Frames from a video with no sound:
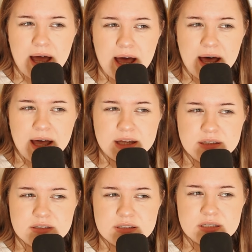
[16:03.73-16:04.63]

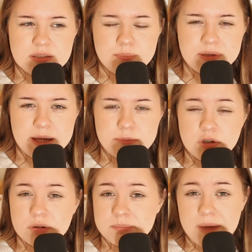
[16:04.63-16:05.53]
and blamed it
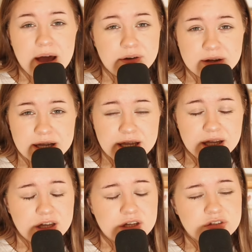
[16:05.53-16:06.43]
on Mary.
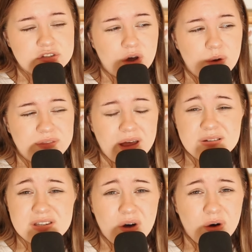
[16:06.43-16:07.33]
So that
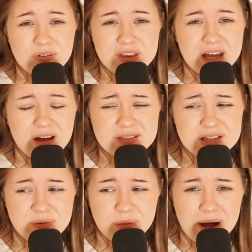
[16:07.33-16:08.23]
was a whole thing. I was
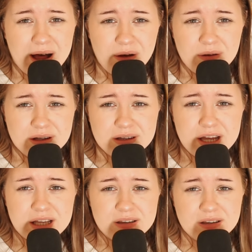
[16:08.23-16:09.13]
like, wow,
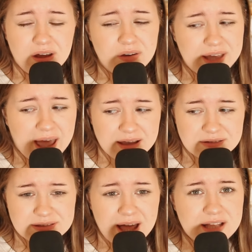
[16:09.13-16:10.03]
like, okay,
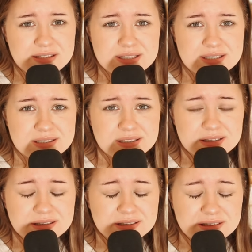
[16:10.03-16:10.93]
that's
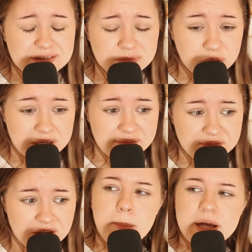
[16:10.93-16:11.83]

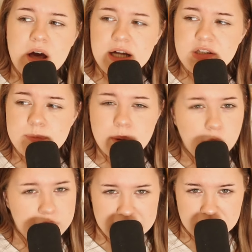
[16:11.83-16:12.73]
whatever. My kind of
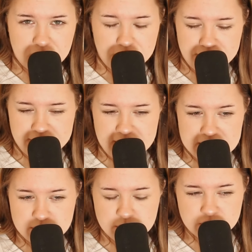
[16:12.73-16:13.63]
point of
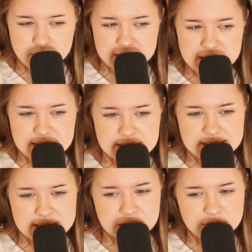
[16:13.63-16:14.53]
this was really to
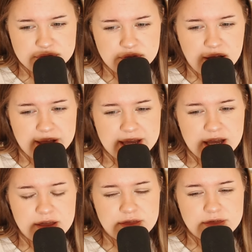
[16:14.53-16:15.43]
signify
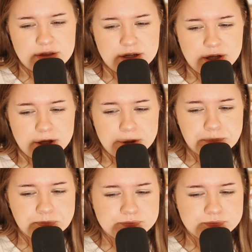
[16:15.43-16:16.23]
the